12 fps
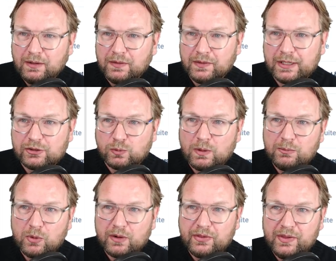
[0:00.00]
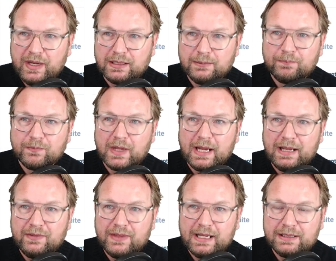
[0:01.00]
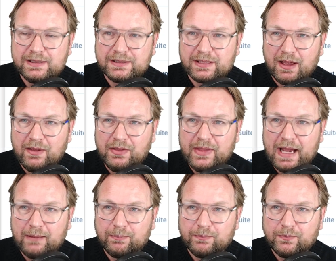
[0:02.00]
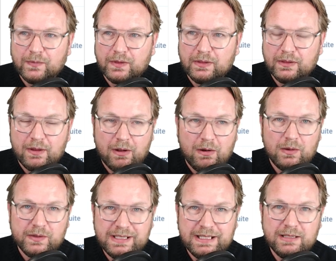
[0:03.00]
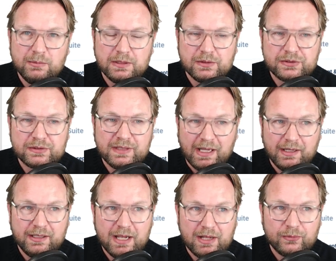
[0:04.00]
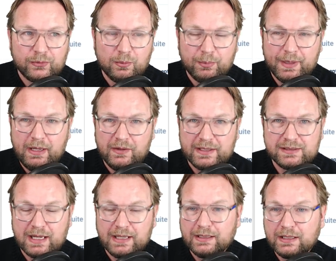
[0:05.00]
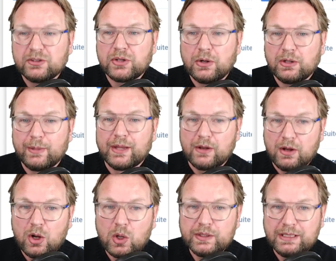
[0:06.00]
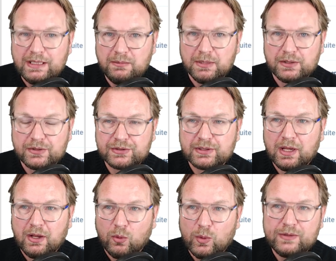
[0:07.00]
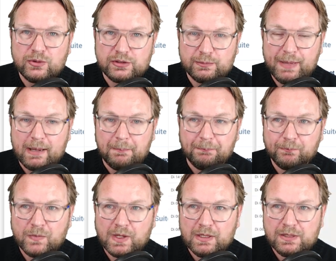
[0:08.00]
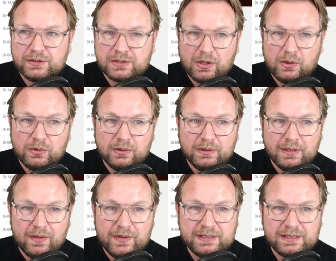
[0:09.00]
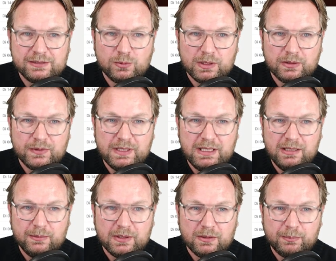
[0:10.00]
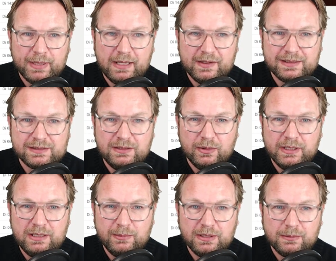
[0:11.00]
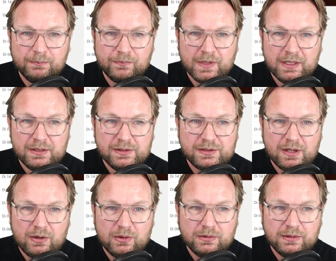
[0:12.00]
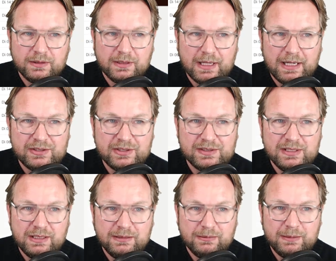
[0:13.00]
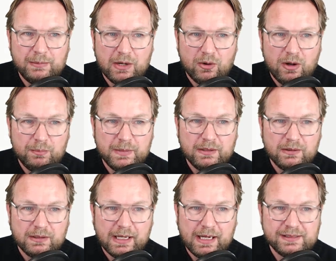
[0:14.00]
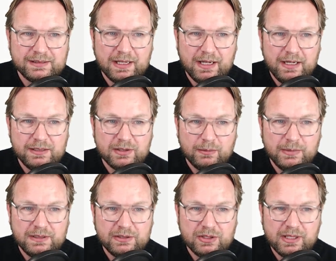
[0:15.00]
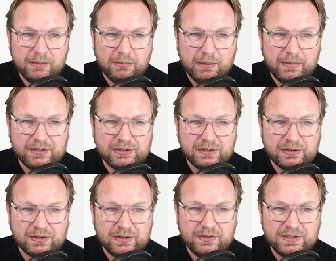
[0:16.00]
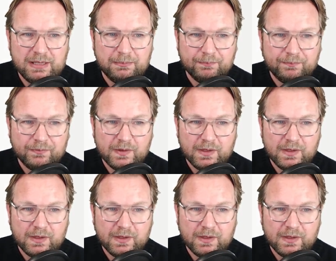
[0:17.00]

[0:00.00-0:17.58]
there's one more thing, and that is that all the emails that I got from Paldesk, and then I talk about all the emails went to spam. So this is one of the email, Paldesk new email. So as you can see in my Hotmail, I say, hey, Tommy, did you get my message? Tim.